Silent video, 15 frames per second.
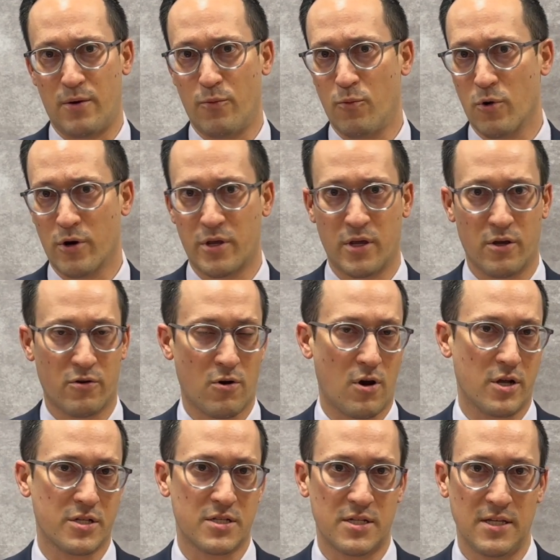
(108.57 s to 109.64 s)
working
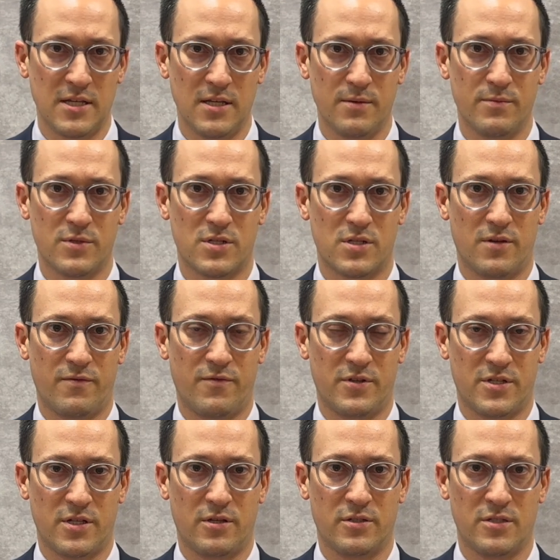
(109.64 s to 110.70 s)
across teams to
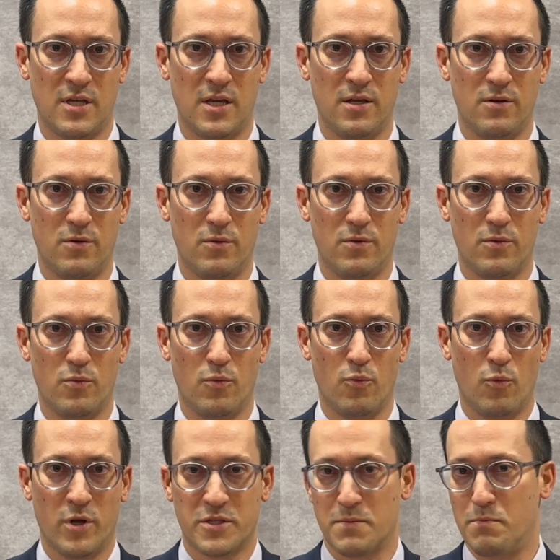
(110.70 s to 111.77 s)
facilitate
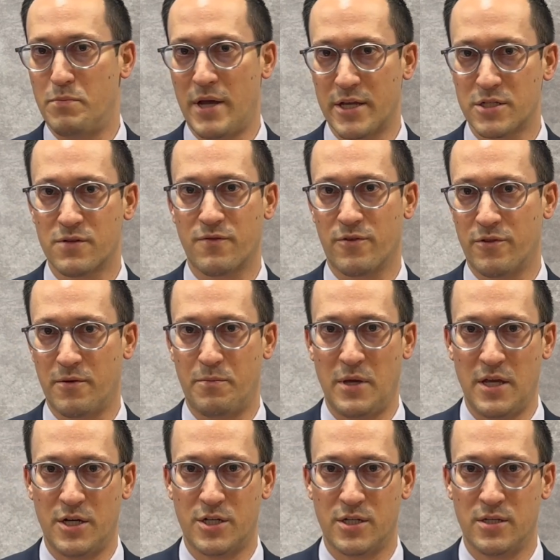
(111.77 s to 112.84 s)
what's best for the
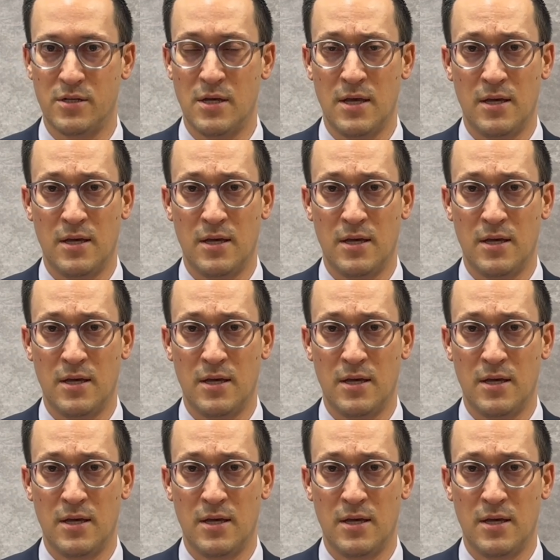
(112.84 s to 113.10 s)
patient,